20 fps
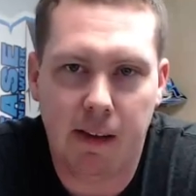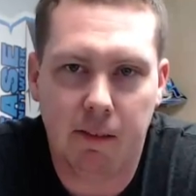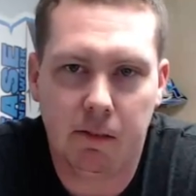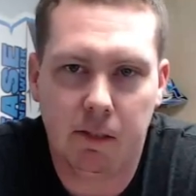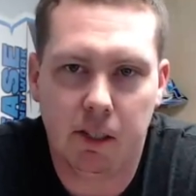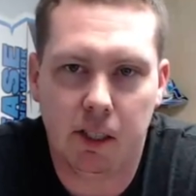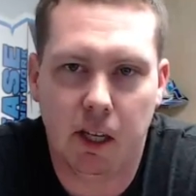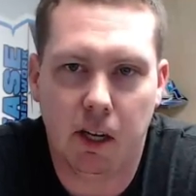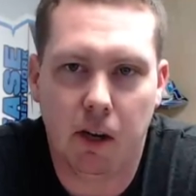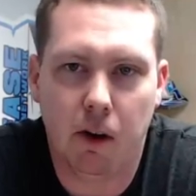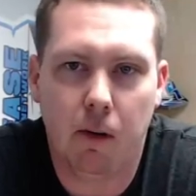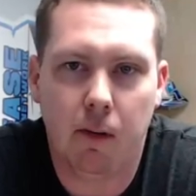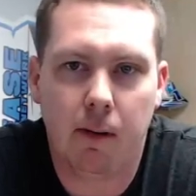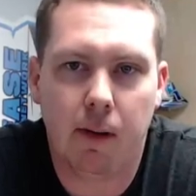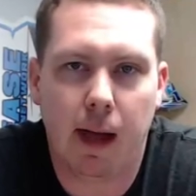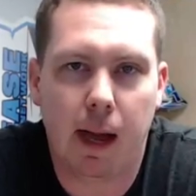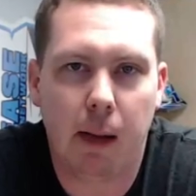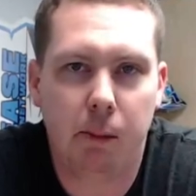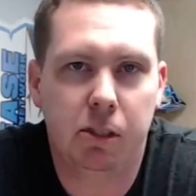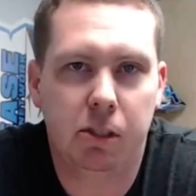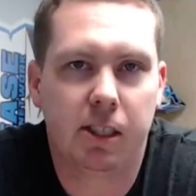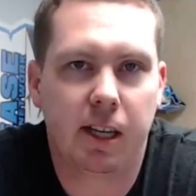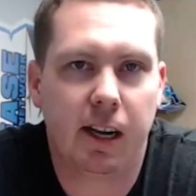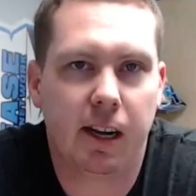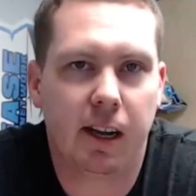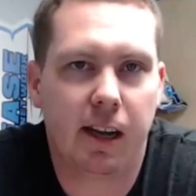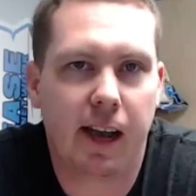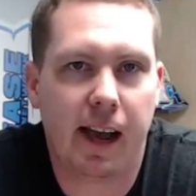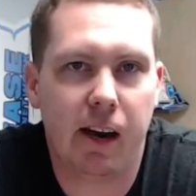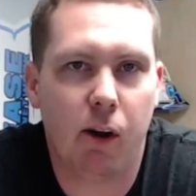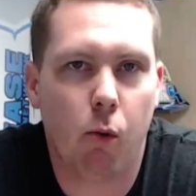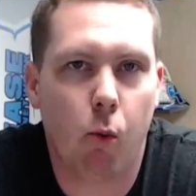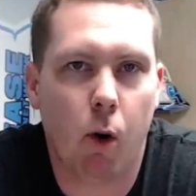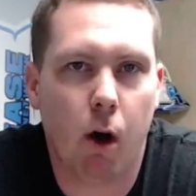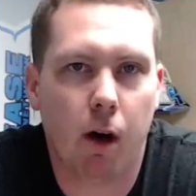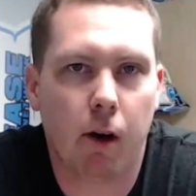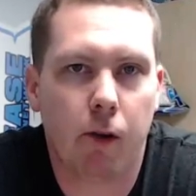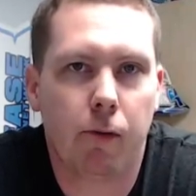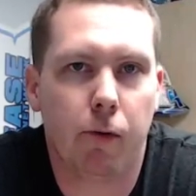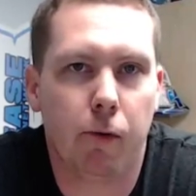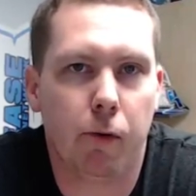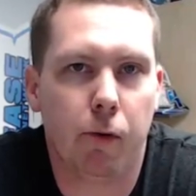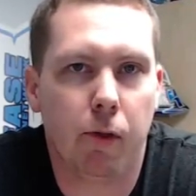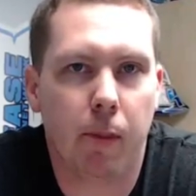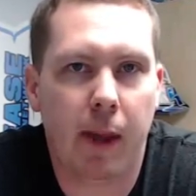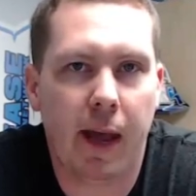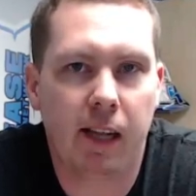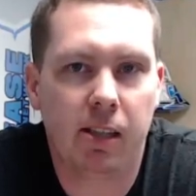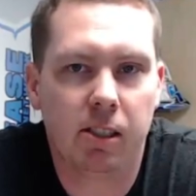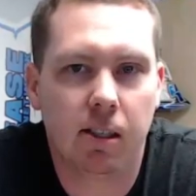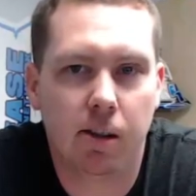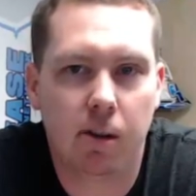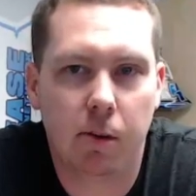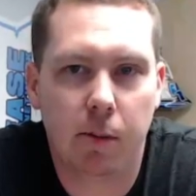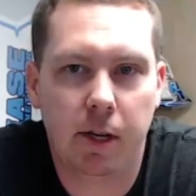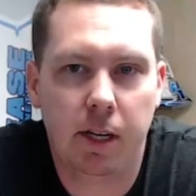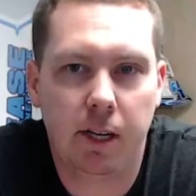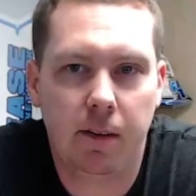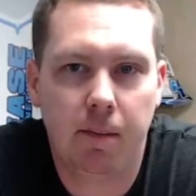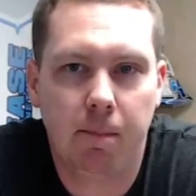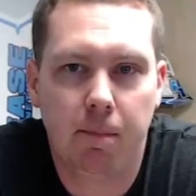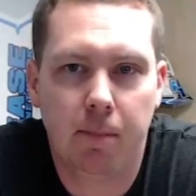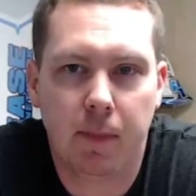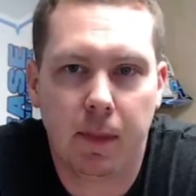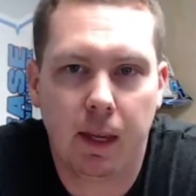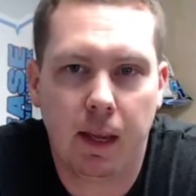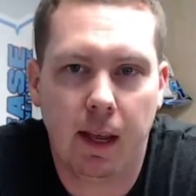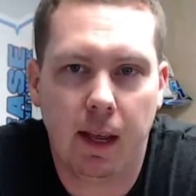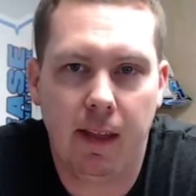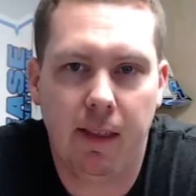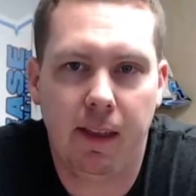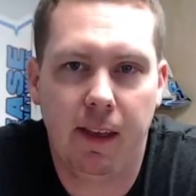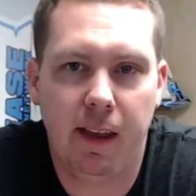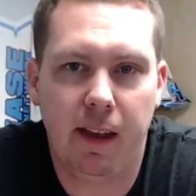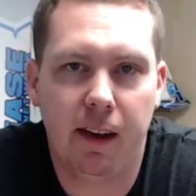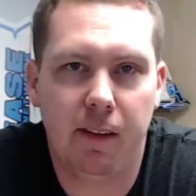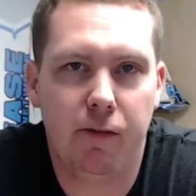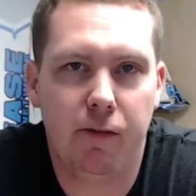So I'm just going to kind of walk through the pads a little bit. And then if you